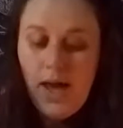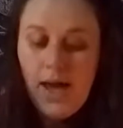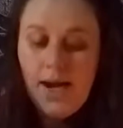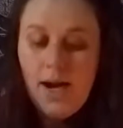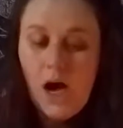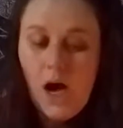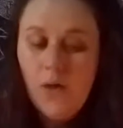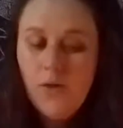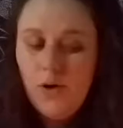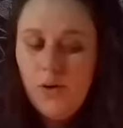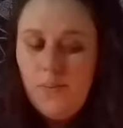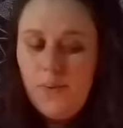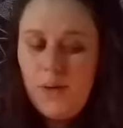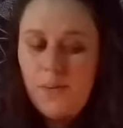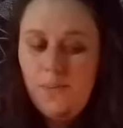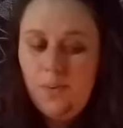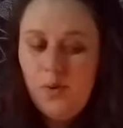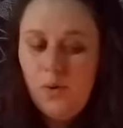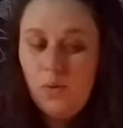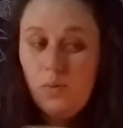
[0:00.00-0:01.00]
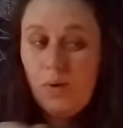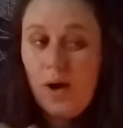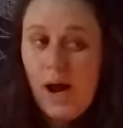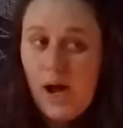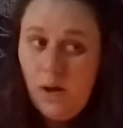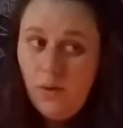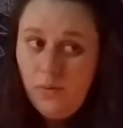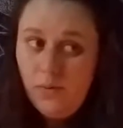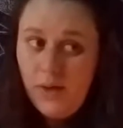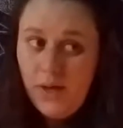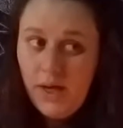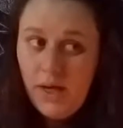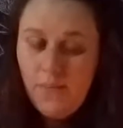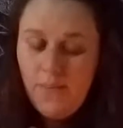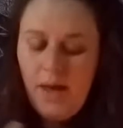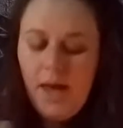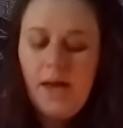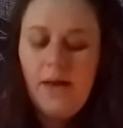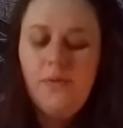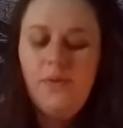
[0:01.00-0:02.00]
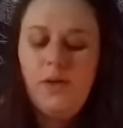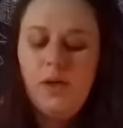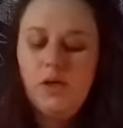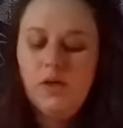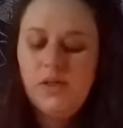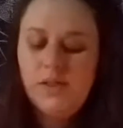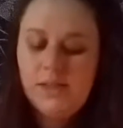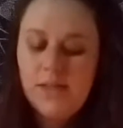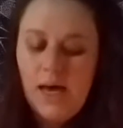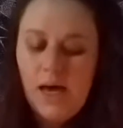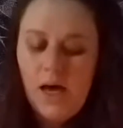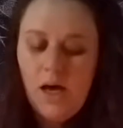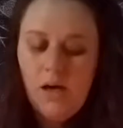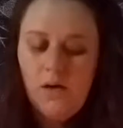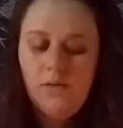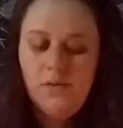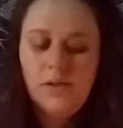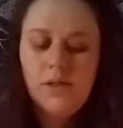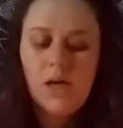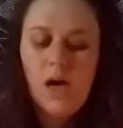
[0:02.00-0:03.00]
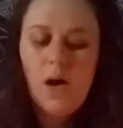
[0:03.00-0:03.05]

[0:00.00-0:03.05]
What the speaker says: and other people around them and themselves